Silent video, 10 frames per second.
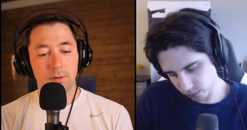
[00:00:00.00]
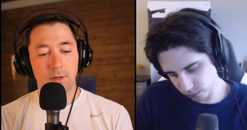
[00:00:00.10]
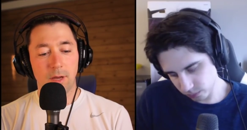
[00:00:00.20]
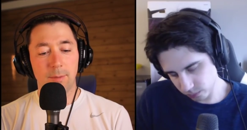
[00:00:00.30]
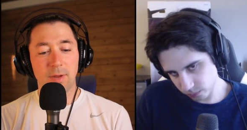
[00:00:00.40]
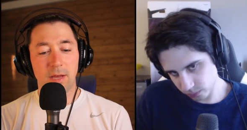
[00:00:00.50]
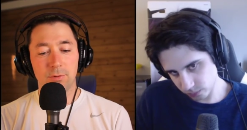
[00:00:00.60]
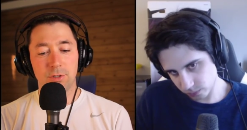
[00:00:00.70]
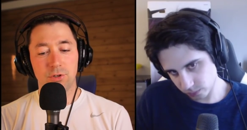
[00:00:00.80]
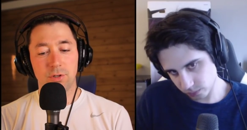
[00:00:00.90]
Speaker 1: I'm not really
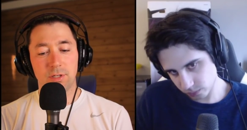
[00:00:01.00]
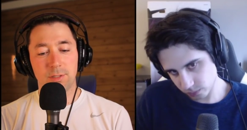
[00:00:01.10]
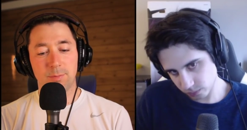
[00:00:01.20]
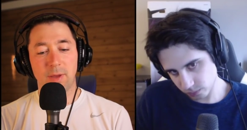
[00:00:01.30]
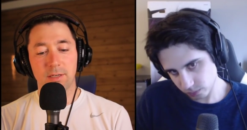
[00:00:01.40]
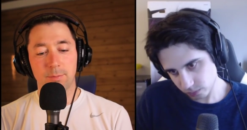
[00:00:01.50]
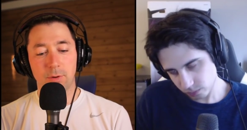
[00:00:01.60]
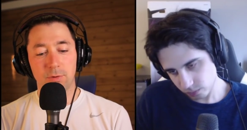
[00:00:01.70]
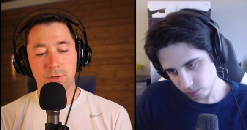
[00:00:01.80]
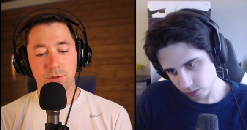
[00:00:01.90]
sure that this is backed up by
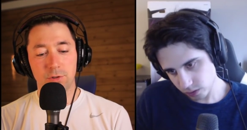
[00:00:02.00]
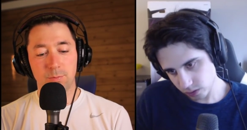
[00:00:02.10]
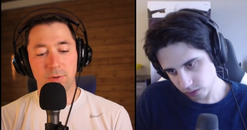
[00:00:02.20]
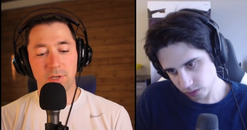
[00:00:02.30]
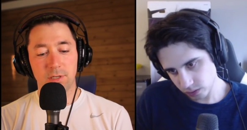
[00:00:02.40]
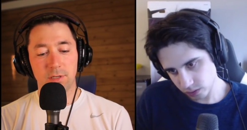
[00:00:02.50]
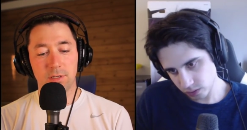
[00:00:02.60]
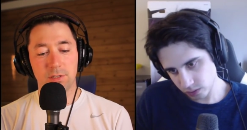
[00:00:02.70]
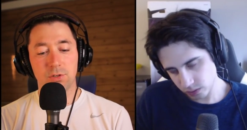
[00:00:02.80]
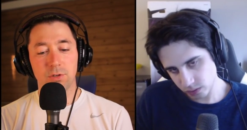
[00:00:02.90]
research, but it,
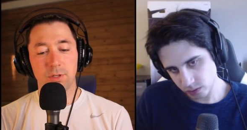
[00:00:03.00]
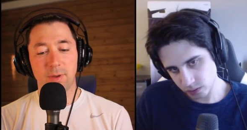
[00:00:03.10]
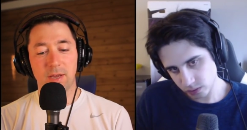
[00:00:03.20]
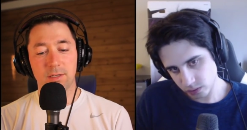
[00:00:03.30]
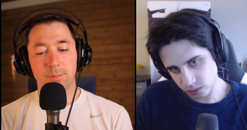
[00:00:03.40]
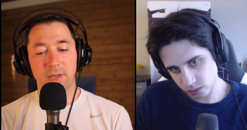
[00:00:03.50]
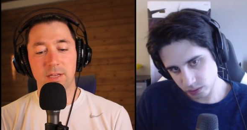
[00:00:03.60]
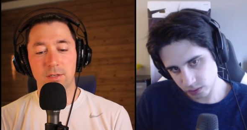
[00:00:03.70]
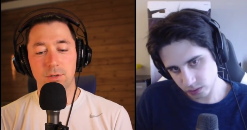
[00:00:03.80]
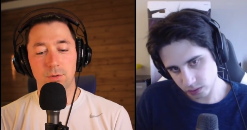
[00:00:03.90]
it's certainly backed up by
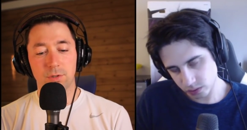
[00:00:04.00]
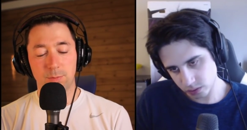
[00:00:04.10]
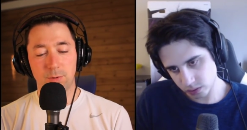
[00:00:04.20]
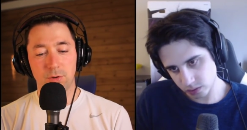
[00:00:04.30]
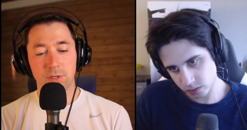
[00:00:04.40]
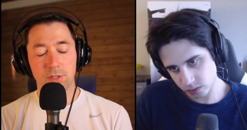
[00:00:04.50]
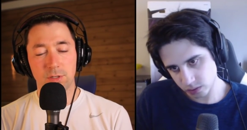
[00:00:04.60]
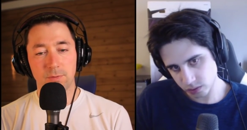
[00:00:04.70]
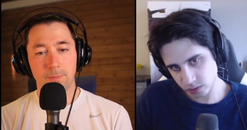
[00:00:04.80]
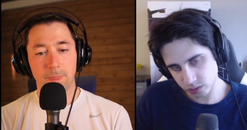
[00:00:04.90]
anecdotal experience,
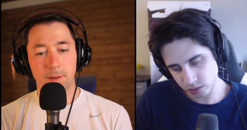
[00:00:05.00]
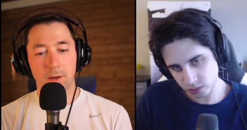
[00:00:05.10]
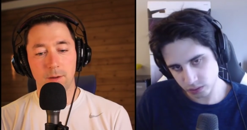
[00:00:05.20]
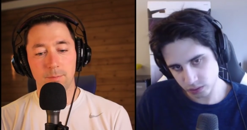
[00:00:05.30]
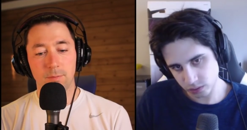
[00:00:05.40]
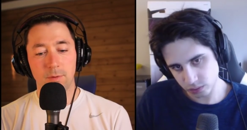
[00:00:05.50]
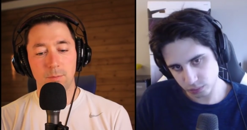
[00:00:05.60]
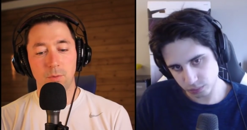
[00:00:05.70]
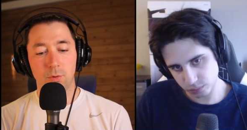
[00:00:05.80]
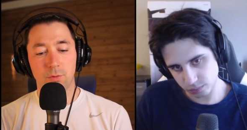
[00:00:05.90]
um,
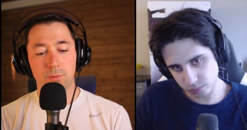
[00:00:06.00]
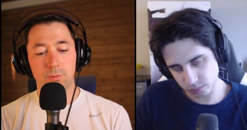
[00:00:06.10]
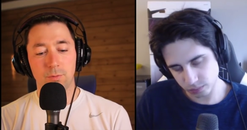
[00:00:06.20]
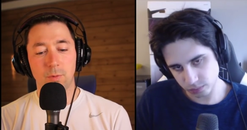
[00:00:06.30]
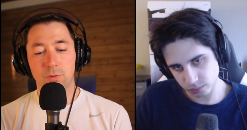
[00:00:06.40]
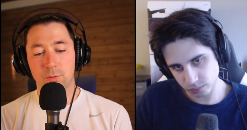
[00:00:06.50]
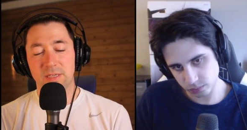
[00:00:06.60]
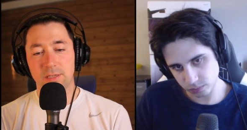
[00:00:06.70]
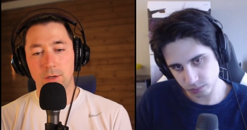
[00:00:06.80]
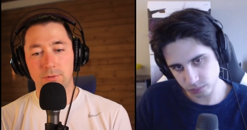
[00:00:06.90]
both mm-hmm. both with
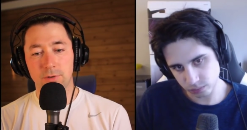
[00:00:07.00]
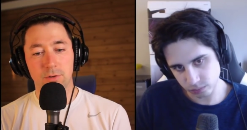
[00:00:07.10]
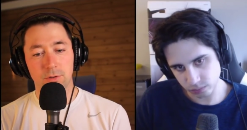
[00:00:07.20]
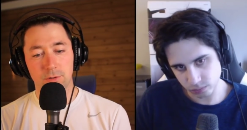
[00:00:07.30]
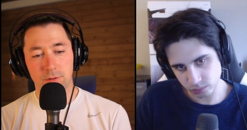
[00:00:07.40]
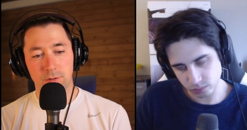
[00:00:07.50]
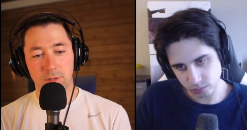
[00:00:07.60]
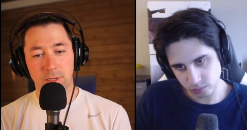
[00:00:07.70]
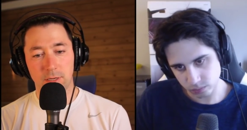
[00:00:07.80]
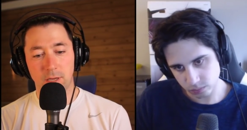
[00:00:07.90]
myself and other
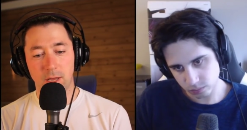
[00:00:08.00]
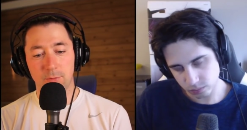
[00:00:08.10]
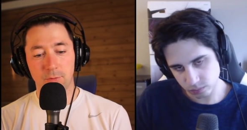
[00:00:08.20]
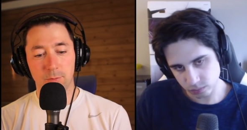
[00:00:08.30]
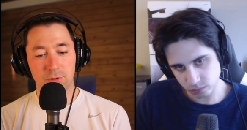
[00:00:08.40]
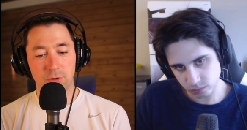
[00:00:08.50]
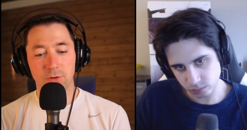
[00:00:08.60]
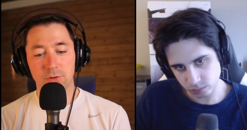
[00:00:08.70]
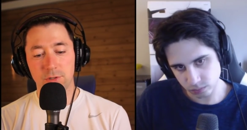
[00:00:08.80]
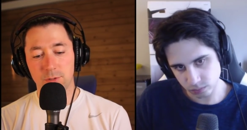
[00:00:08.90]
like high performance
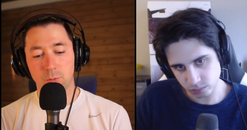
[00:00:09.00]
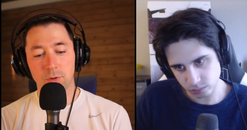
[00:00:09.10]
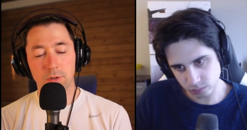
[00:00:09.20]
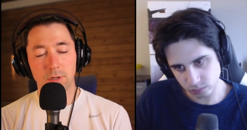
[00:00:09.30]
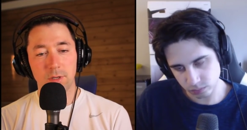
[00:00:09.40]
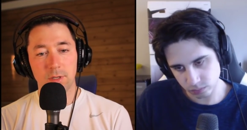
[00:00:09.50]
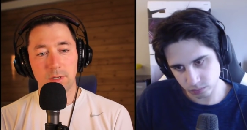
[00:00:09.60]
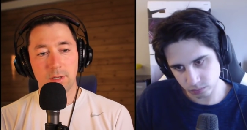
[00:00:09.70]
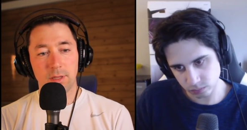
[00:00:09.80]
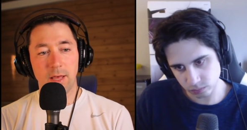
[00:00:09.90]
trainers in sport.
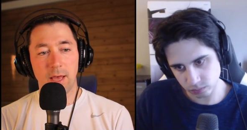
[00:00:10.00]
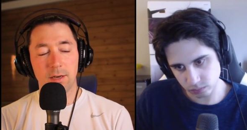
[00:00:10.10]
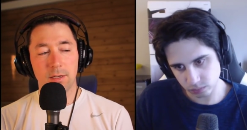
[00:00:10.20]
That